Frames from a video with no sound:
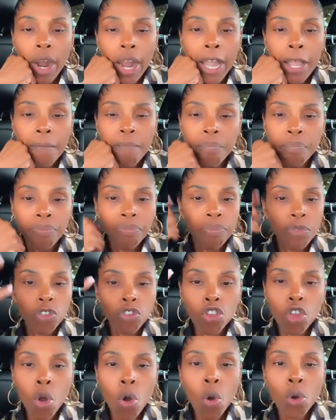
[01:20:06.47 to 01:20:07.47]
Right?
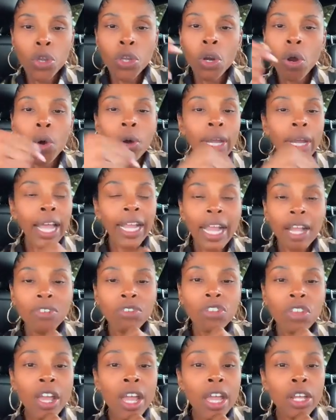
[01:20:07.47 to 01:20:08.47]
So, you know, like
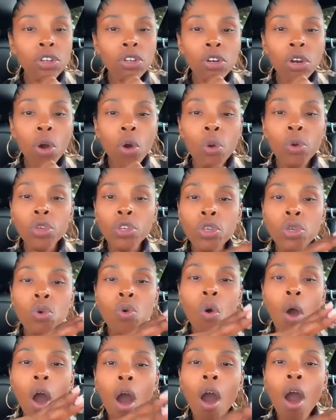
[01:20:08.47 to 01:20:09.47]
I said, you know,
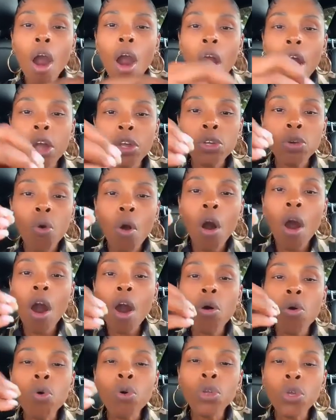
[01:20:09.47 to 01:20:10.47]
you are
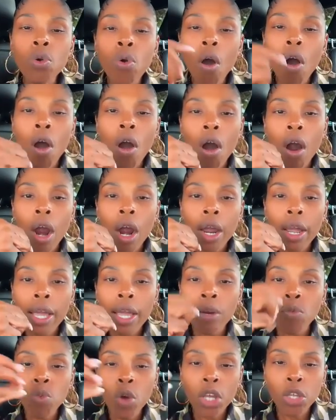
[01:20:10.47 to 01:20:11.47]
who you
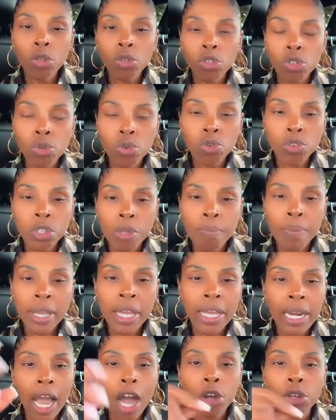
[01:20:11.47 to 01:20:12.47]
are and what you choose to
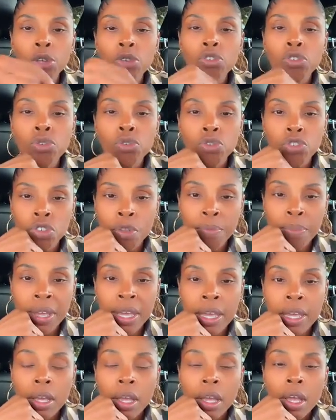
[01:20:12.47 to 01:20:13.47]
be and how you choose
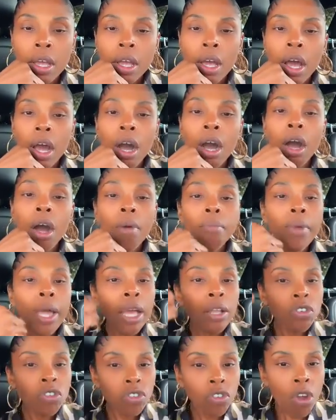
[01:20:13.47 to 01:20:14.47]
to be.
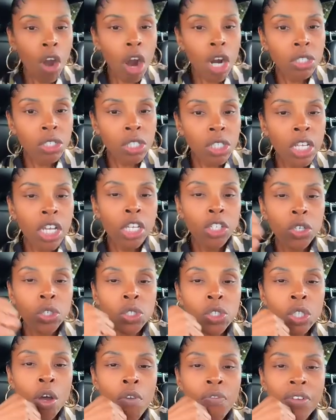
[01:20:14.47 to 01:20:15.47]
And start
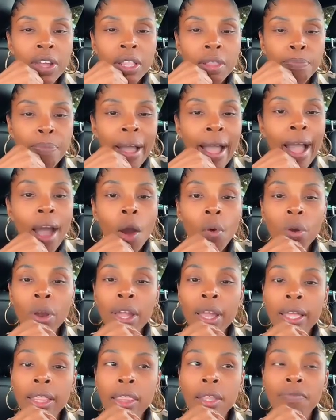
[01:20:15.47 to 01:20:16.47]
seeing yourself in
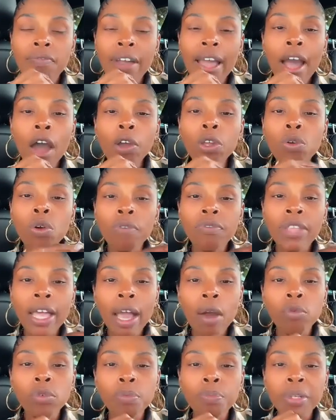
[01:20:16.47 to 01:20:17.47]
power, and the value
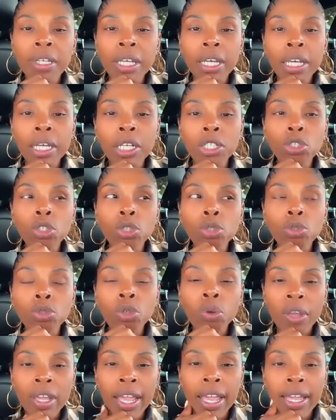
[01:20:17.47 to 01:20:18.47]
of that will begin
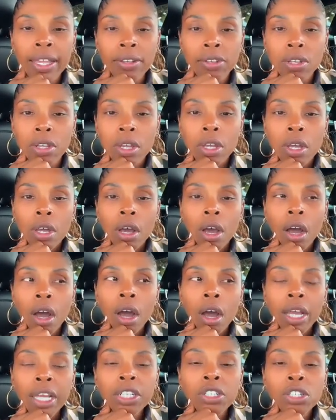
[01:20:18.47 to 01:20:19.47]
to create
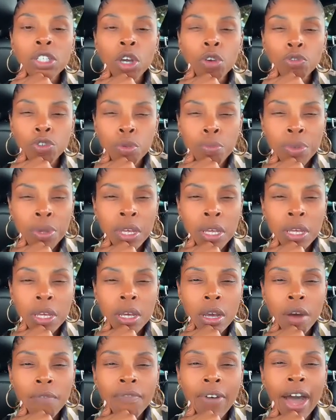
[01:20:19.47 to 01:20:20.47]
itself to
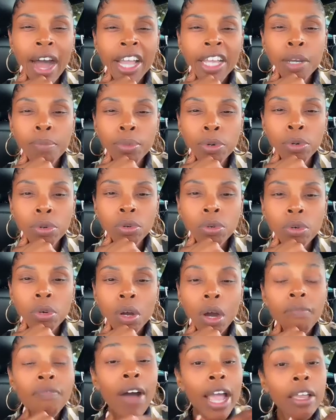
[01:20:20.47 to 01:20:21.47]
be a valuable